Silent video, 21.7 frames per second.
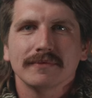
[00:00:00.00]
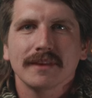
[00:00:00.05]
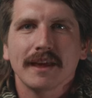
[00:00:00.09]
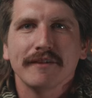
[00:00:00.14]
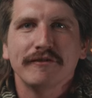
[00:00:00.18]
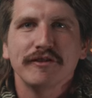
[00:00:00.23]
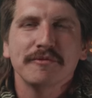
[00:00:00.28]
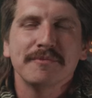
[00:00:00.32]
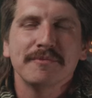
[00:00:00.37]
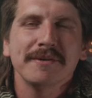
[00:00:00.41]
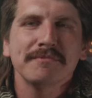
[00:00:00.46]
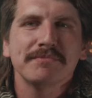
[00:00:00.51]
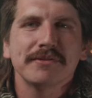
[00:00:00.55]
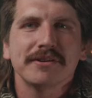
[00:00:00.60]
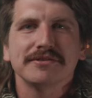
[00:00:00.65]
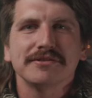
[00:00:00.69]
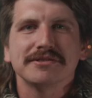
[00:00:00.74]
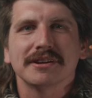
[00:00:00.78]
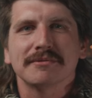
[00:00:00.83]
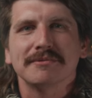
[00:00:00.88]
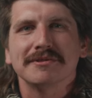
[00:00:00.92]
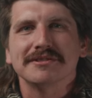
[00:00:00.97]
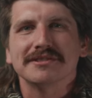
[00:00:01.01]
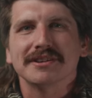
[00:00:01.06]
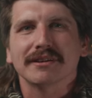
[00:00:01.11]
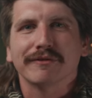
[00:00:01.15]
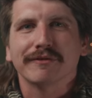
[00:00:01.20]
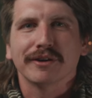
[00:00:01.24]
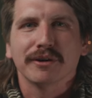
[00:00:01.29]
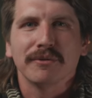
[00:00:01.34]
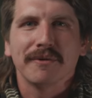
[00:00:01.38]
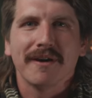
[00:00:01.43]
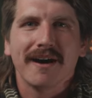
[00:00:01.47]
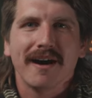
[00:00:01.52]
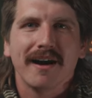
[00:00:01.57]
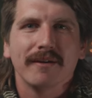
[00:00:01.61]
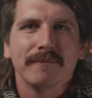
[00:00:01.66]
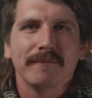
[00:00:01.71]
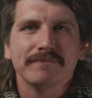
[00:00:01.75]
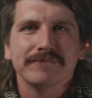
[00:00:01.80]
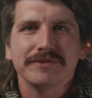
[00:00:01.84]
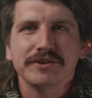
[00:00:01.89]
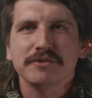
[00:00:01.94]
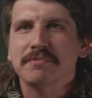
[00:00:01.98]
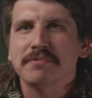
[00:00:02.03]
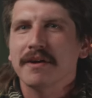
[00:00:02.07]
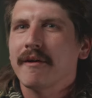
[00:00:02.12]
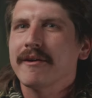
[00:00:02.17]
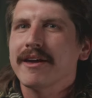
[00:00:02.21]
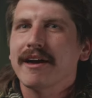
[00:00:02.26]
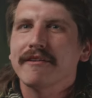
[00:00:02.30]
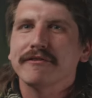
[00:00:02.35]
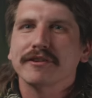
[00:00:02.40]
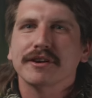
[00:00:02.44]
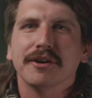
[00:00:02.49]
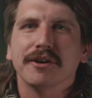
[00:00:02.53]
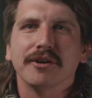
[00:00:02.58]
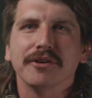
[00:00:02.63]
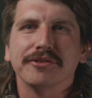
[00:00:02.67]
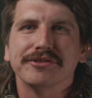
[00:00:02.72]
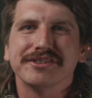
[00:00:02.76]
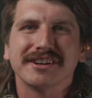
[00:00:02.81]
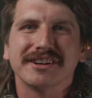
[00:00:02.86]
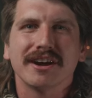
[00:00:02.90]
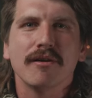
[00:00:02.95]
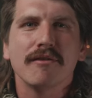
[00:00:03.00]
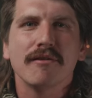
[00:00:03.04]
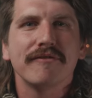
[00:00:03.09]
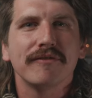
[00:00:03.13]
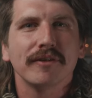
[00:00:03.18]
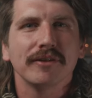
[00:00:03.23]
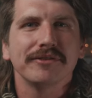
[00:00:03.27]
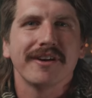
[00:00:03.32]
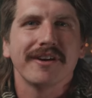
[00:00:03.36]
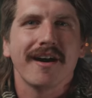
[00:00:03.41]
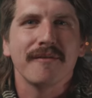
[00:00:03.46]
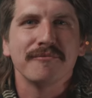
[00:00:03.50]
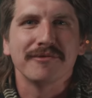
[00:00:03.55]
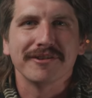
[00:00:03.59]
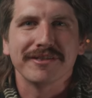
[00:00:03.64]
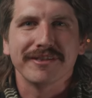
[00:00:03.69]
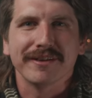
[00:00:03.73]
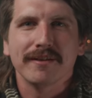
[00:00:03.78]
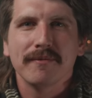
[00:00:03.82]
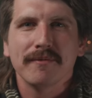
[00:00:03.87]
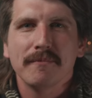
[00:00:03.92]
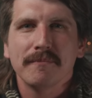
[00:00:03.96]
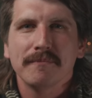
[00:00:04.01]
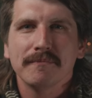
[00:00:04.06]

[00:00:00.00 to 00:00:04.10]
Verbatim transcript: If you've been producing music for a while, you probably have a goal to go full-time with it.